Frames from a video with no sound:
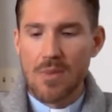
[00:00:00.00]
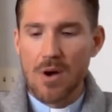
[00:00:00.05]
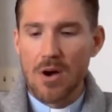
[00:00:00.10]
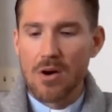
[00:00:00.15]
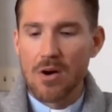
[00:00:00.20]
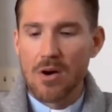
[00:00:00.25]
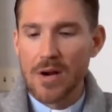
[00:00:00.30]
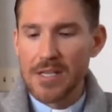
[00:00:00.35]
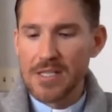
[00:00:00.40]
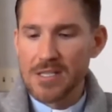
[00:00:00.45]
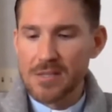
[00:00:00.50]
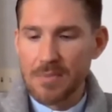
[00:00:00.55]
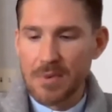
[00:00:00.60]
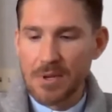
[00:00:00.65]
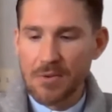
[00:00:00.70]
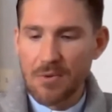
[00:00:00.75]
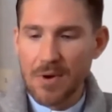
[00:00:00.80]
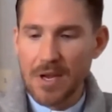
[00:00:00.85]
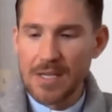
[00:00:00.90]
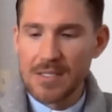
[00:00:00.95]
Paul
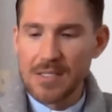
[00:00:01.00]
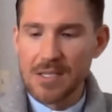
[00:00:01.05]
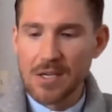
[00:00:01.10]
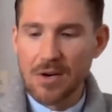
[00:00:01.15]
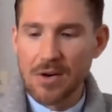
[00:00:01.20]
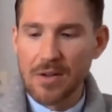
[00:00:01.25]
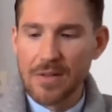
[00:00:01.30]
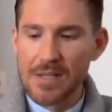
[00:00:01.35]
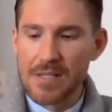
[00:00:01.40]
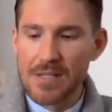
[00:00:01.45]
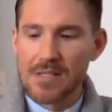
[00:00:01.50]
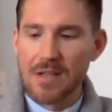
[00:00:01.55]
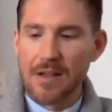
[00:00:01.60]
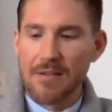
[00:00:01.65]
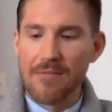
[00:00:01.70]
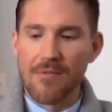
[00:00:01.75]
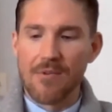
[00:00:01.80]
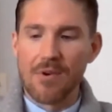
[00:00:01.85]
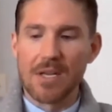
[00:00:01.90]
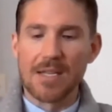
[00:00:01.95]
Kretzmann writes here in The
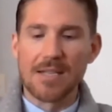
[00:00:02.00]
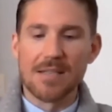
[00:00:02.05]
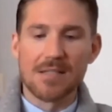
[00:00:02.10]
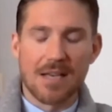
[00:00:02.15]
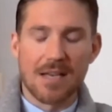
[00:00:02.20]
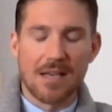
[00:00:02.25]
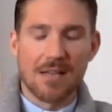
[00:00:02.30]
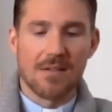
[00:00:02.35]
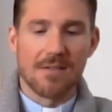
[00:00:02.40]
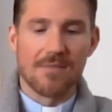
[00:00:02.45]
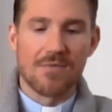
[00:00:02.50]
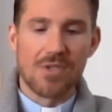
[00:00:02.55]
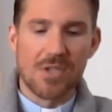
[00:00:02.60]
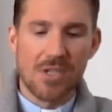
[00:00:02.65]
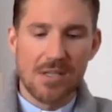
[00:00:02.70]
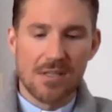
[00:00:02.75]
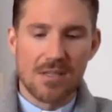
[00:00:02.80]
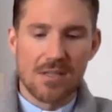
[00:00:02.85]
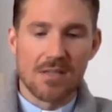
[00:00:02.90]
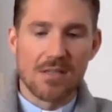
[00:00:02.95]
Suffering and Death of
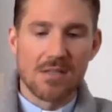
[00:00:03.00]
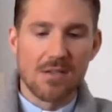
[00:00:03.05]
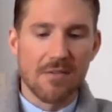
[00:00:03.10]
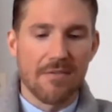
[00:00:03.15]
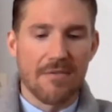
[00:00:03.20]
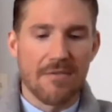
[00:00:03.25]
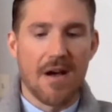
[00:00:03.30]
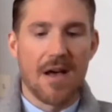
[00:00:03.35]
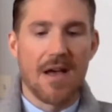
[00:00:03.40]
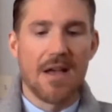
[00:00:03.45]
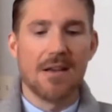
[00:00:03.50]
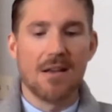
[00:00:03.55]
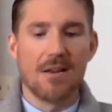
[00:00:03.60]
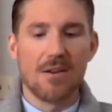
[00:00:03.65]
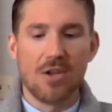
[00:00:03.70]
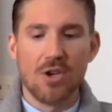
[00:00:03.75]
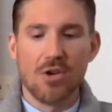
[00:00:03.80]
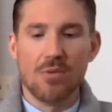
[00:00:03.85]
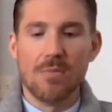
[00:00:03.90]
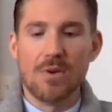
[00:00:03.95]
Jesus, Divine
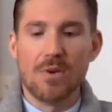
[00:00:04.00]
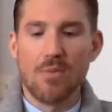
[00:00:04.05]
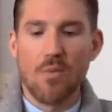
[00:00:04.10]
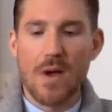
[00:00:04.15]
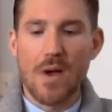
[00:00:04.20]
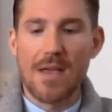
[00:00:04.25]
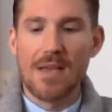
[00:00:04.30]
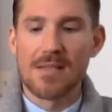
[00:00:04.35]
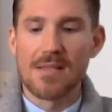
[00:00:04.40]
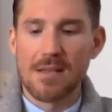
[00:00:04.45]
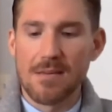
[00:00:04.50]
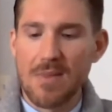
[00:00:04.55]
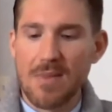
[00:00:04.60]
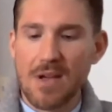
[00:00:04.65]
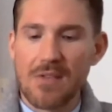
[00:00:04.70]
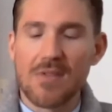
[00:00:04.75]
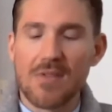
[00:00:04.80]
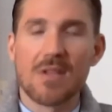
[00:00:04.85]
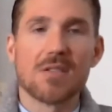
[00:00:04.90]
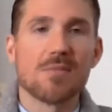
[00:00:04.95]
and Human Ways and
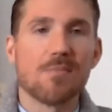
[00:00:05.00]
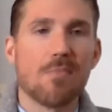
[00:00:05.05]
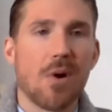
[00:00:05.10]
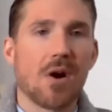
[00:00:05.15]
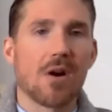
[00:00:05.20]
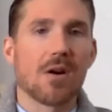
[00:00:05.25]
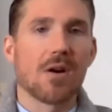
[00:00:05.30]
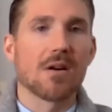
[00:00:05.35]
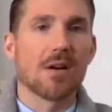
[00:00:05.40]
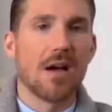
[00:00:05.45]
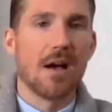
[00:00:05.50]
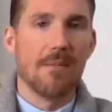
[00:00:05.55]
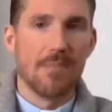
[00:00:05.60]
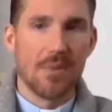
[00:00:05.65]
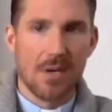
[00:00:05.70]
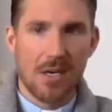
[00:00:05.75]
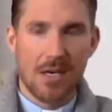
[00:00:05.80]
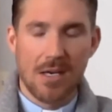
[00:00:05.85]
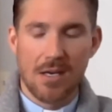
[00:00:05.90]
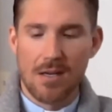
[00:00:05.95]
Methods, Part
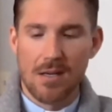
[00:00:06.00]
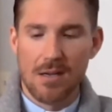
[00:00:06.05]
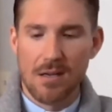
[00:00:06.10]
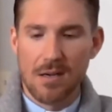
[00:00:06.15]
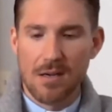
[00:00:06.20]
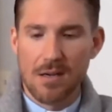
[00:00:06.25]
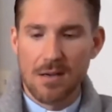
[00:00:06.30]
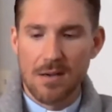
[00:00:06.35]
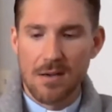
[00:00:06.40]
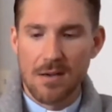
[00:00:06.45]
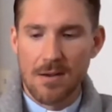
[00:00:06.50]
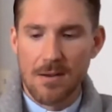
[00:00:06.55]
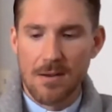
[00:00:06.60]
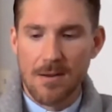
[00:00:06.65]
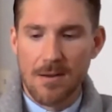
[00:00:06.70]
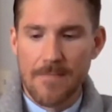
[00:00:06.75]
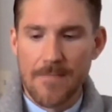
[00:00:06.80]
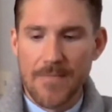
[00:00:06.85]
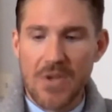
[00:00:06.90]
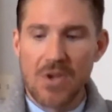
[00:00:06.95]
Company.
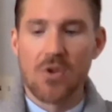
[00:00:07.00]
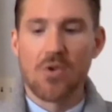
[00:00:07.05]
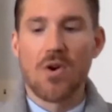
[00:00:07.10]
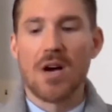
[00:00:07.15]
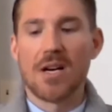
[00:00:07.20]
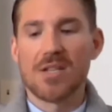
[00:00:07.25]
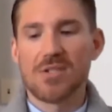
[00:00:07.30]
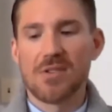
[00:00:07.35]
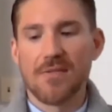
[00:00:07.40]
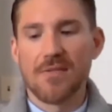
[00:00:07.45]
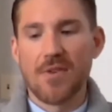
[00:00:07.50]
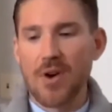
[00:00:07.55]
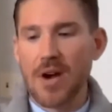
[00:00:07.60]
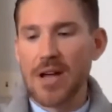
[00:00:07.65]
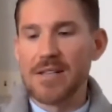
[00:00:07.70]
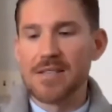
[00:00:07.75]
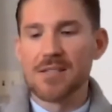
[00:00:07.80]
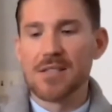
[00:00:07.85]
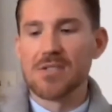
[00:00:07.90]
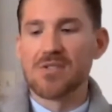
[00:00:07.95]
The cross of
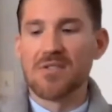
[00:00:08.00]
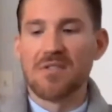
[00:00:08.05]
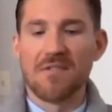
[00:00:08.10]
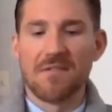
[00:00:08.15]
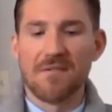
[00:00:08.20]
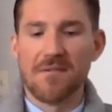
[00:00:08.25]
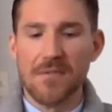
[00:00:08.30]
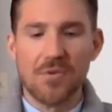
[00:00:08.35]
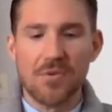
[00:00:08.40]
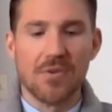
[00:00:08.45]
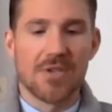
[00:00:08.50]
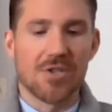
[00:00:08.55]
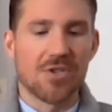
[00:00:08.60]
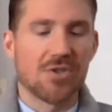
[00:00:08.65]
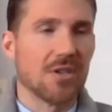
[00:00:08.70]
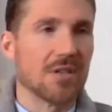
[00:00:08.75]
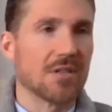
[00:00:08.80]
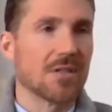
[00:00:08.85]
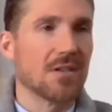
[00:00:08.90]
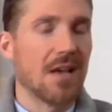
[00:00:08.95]
Christ is a
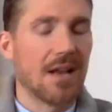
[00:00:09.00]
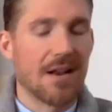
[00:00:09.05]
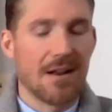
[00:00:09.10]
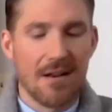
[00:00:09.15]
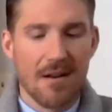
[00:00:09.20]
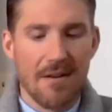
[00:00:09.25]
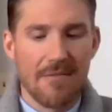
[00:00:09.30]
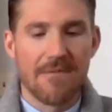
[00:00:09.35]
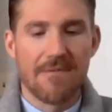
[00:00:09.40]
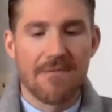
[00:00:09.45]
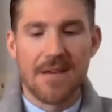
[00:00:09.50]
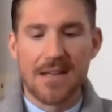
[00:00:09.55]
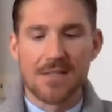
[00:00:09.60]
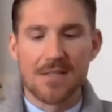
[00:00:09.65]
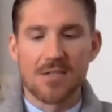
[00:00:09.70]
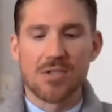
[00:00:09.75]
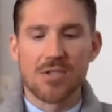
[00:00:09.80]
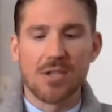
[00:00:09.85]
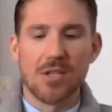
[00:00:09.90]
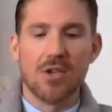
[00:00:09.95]
foolishness and an
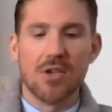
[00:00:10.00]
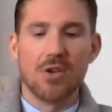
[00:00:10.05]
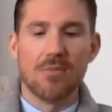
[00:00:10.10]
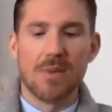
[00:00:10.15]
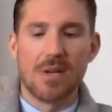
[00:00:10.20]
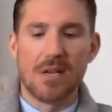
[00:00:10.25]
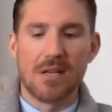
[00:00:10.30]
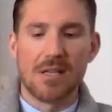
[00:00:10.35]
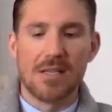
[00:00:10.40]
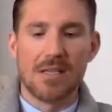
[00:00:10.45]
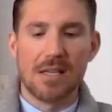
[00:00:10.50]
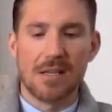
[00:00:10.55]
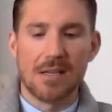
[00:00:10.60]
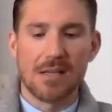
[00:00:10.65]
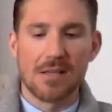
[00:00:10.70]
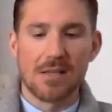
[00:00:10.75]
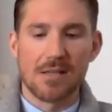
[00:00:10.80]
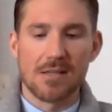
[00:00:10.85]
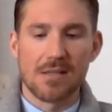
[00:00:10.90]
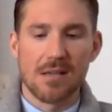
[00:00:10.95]
offense to human
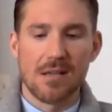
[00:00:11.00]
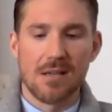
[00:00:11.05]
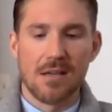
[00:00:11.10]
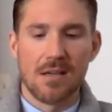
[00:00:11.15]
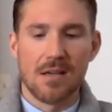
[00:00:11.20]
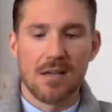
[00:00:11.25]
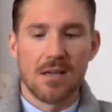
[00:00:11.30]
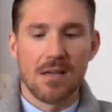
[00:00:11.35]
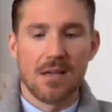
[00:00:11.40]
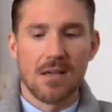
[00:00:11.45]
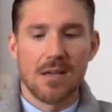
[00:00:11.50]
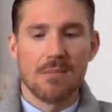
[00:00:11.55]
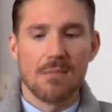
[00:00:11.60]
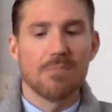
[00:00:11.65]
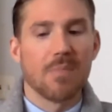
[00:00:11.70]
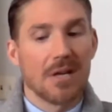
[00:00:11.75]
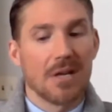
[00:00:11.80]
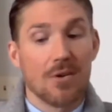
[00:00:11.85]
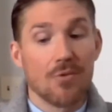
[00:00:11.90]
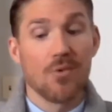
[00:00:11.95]
ideas,
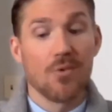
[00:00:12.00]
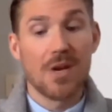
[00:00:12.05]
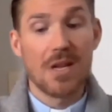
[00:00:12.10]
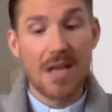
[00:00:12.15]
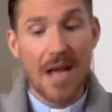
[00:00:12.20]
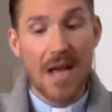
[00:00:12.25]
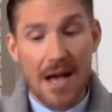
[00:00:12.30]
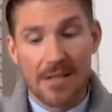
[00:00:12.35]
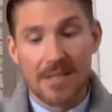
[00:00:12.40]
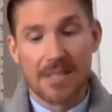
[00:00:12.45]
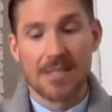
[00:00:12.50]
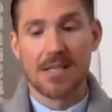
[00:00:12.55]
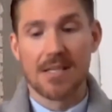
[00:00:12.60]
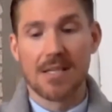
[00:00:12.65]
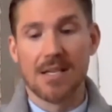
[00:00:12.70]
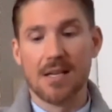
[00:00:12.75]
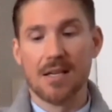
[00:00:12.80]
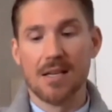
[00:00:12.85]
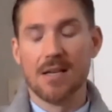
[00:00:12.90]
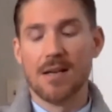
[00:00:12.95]
but in
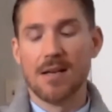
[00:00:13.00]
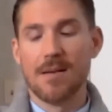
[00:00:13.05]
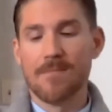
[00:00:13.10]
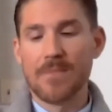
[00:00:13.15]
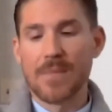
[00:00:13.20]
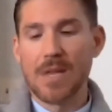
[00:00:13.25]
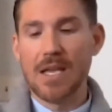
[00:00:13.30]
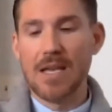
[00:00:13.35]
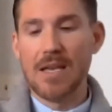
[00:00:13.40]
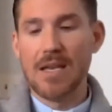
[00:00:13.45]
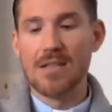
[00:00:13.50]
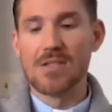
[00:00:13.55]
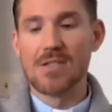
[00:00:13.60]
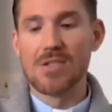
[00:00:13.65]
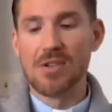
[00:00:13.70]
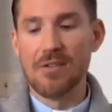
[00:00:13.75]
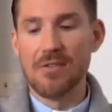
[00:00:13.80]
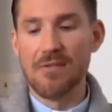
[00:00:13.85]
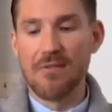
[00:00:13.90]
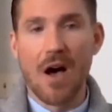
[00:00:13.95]
reality, it
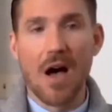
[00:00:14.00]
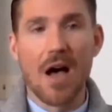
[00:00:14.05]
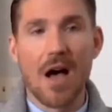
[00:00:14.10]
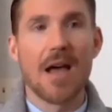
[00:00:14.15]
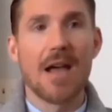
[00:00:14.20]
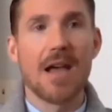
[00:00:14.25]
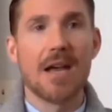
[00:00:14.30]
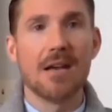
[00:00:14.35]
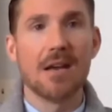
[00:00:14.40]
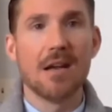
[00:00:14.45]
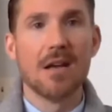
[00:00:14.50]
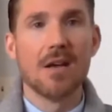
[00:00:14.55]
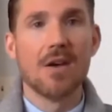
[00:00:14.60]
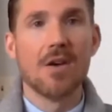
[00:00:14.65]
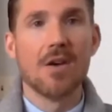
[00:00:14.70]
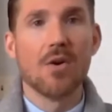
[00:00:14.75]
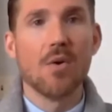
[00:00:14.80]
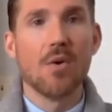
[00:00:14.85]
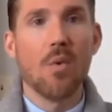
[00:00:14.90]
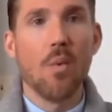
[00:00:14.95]
is divine
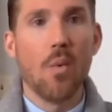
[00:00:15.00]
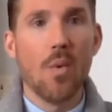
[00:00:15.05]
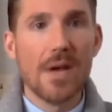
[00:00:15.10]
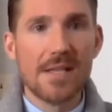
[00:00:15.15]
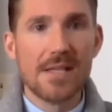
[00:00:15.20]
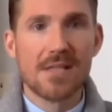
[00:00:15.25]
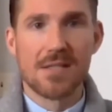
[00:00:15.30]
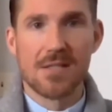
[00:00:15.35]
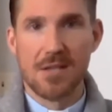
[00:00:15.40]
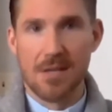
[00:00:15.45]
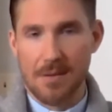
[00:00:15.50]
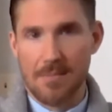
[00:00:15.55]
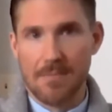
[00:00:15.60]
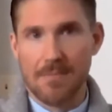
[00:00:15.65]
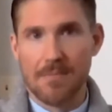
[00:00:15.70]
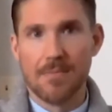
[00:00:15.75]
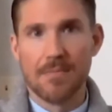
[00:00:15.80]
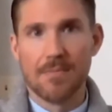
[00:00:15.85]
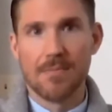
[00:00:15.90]
wisdom